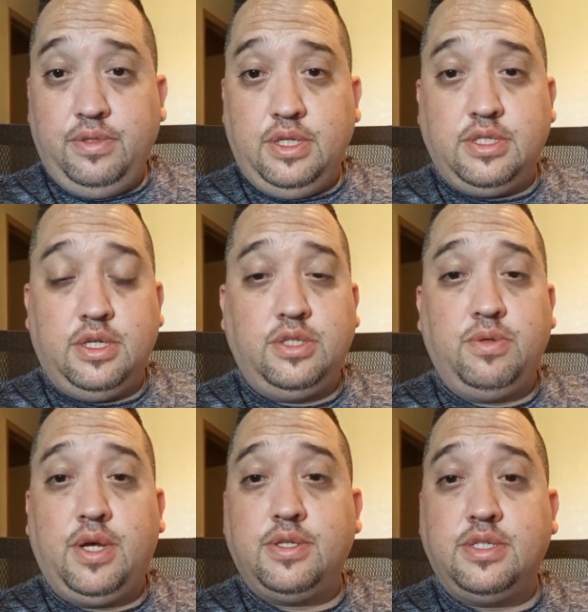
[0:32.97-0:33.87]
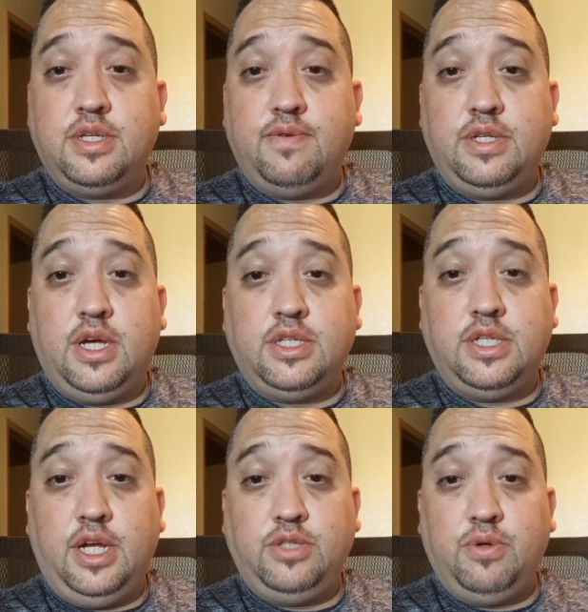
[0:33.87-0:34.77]
It's a 2007 Dodge
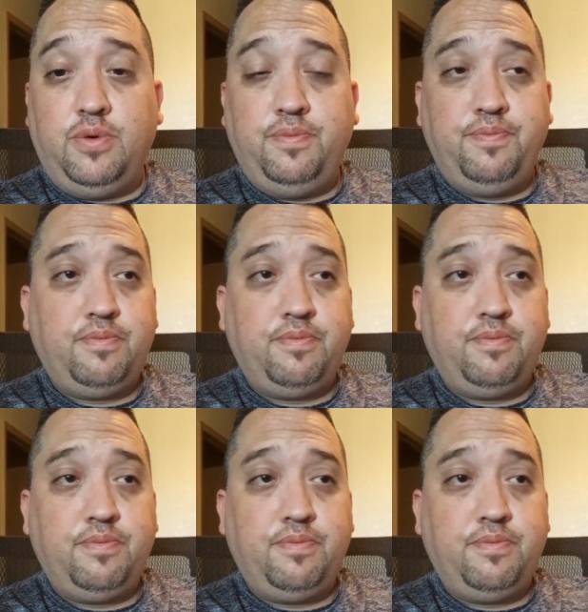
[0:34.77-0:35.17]
Nitro,